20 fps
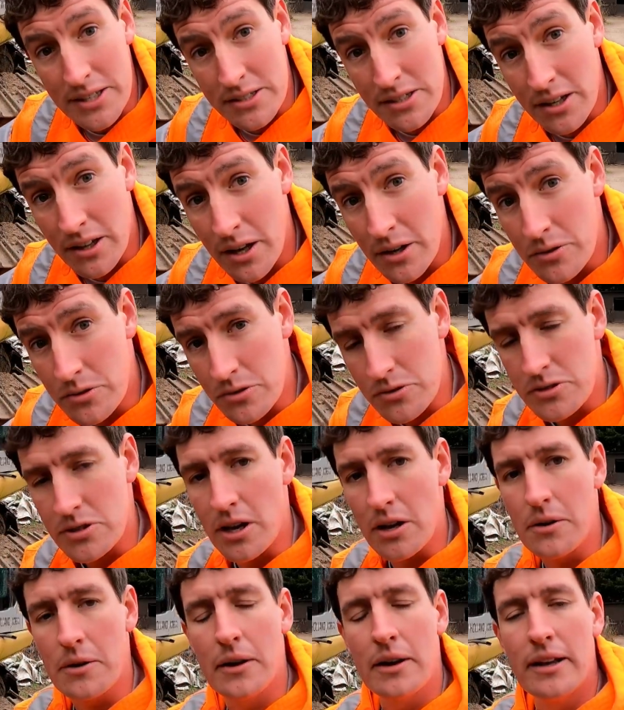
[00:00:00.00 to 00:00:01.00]
dozen of those or
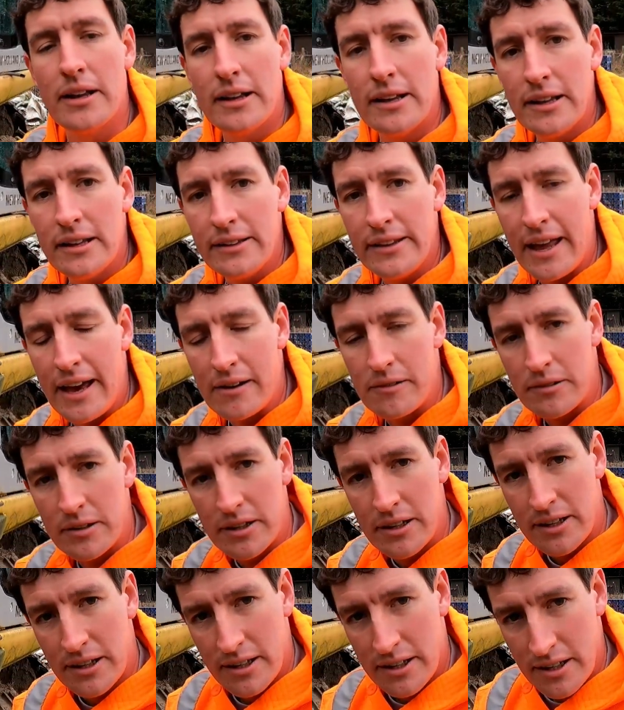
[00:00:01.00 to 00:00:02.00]
so. Now,
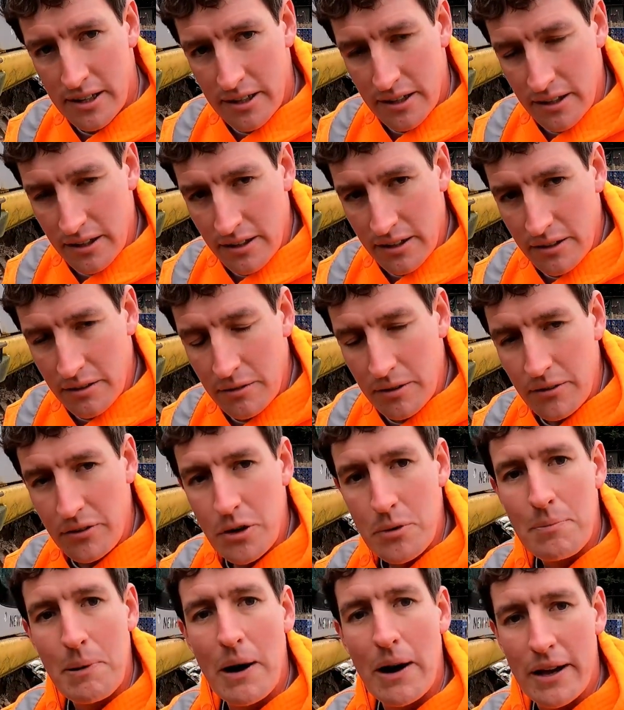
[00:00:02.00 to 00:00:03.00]

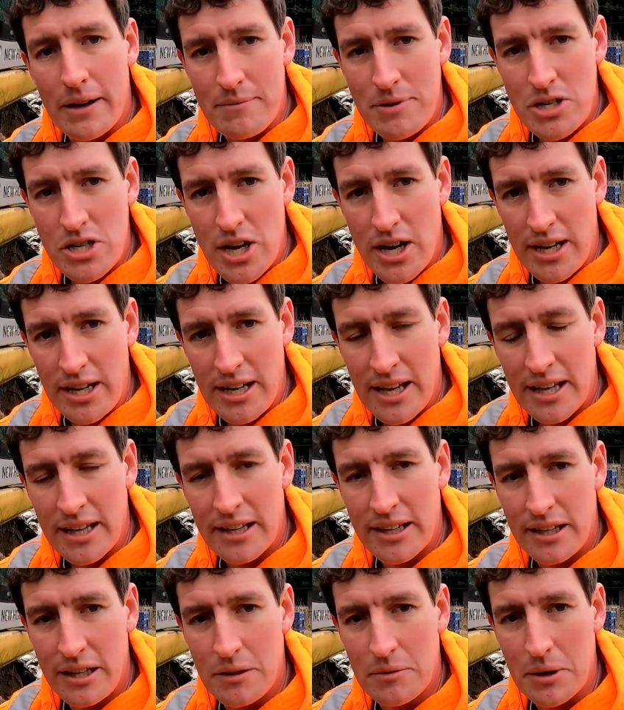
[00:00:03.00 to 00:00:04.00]
if you're buying a machine,
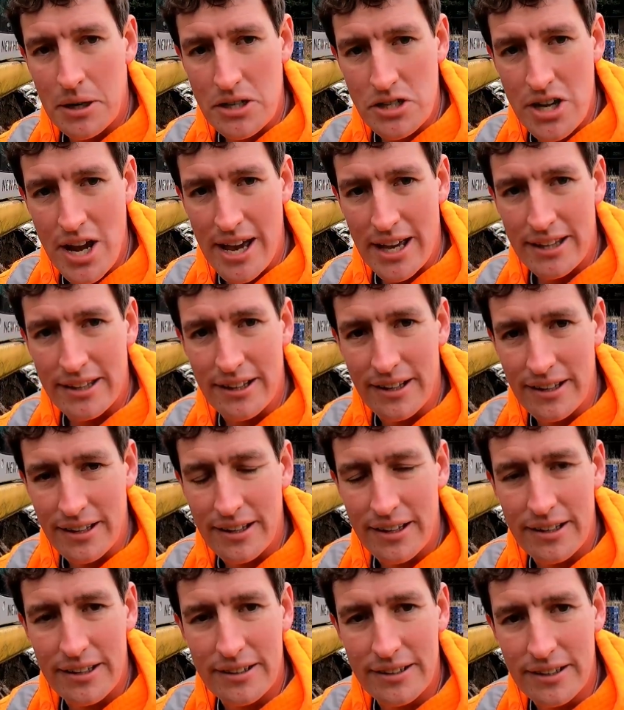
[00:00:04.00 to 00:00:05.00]
you want to check
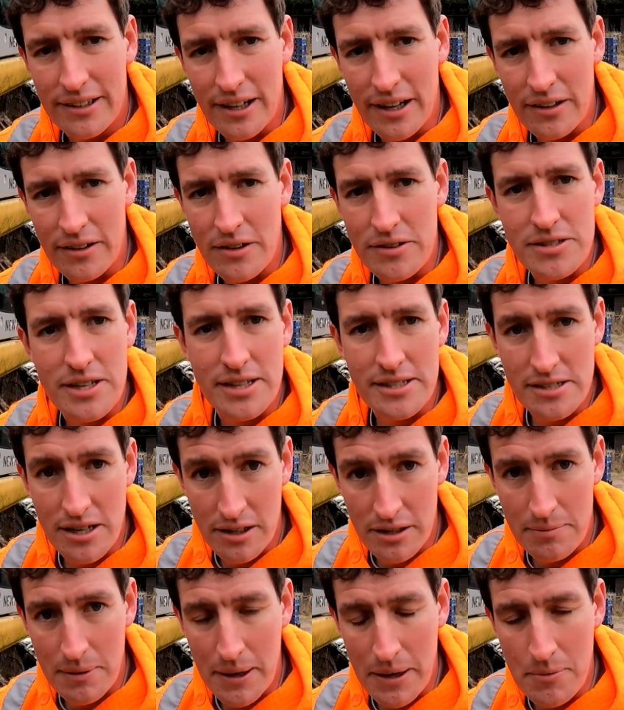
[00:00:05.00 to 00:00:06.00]
that, you know, those things
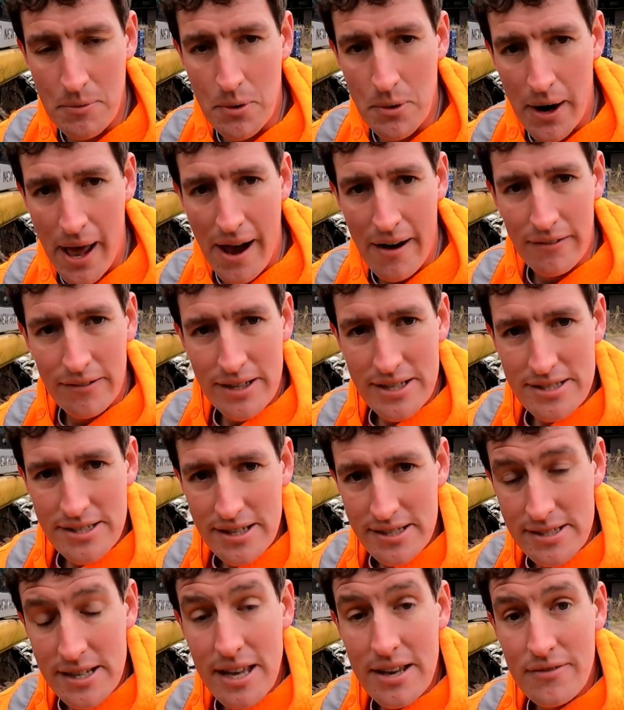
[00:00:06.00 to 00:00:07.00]
aren't completely worn out. These
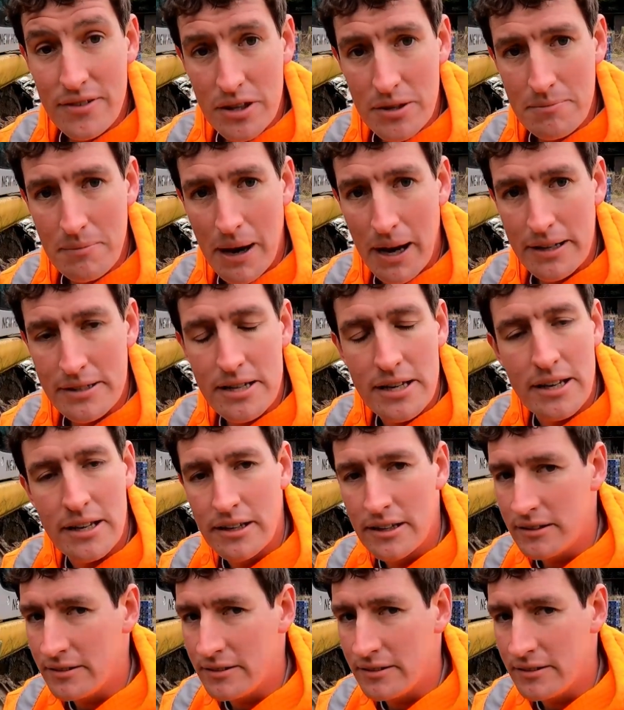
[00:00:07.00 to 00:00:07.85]
things live in the mud.